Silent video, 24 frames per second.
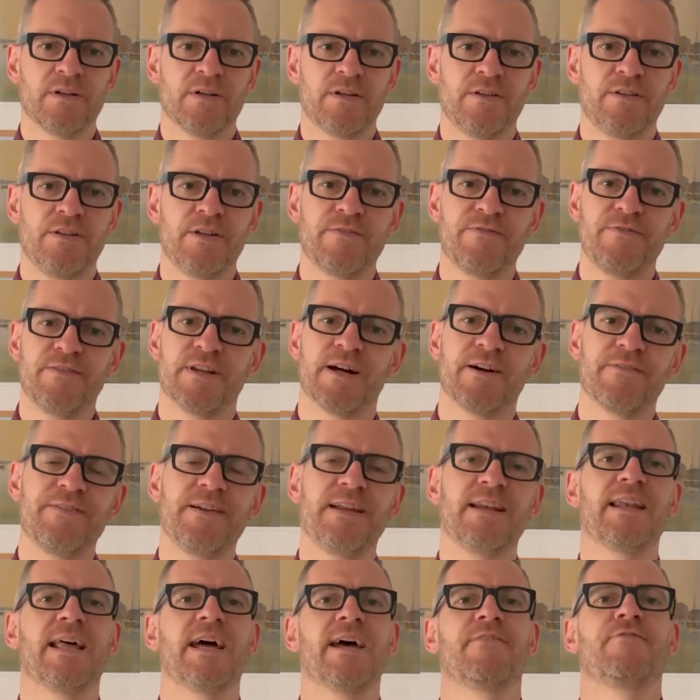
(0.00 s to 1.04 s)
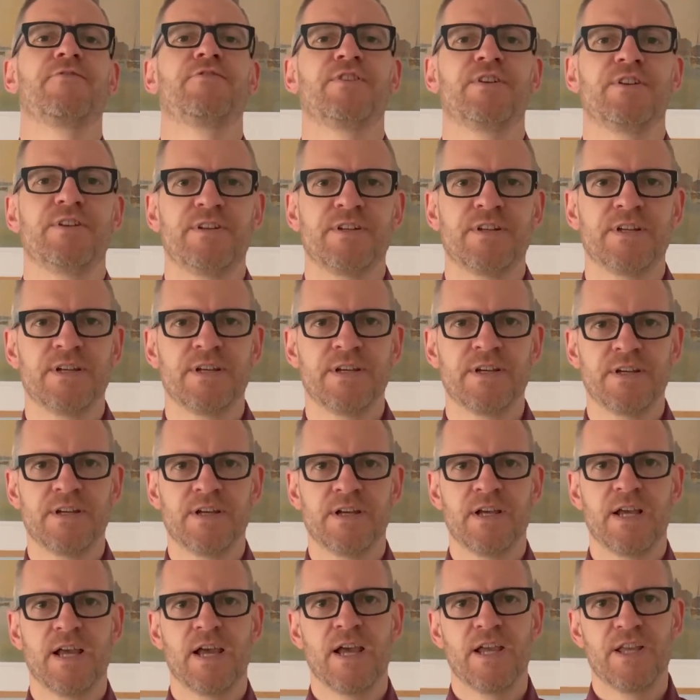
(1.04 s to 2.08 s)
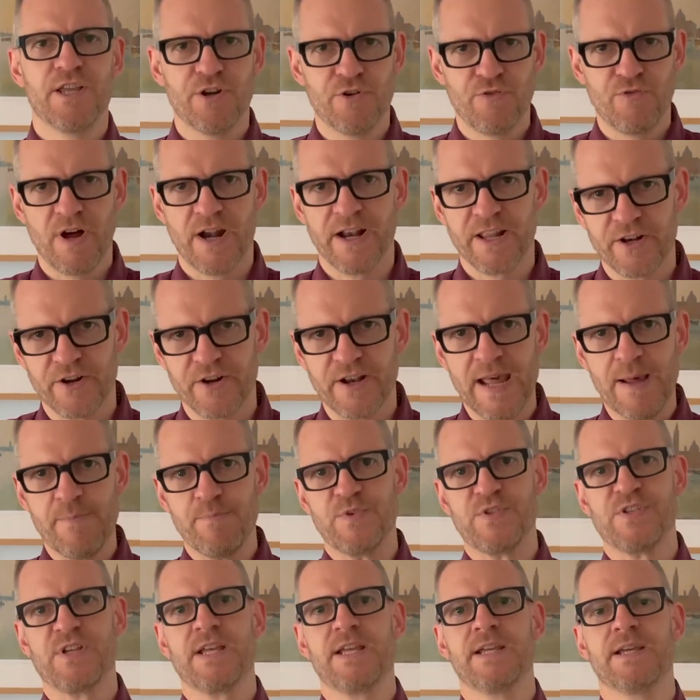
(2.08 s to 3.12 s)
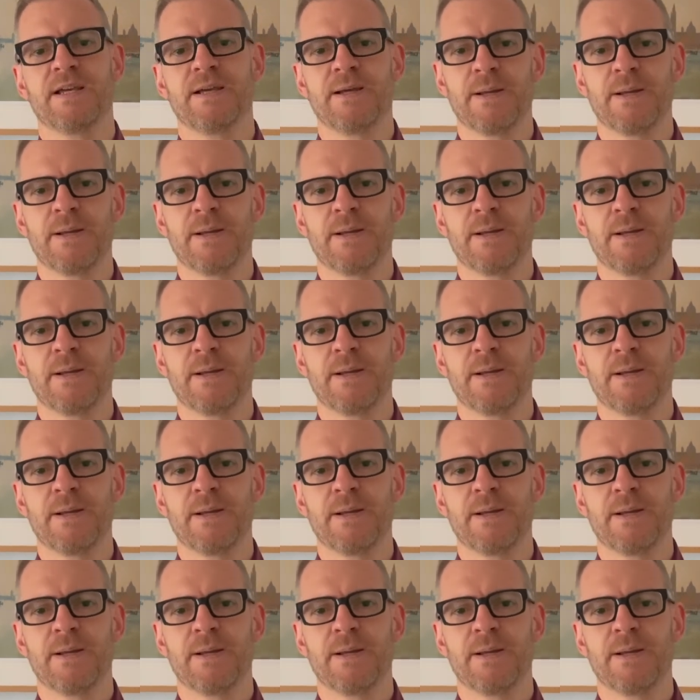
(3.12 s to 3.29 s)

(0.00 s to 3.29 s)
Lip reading: you've nothing left and you're running on empty.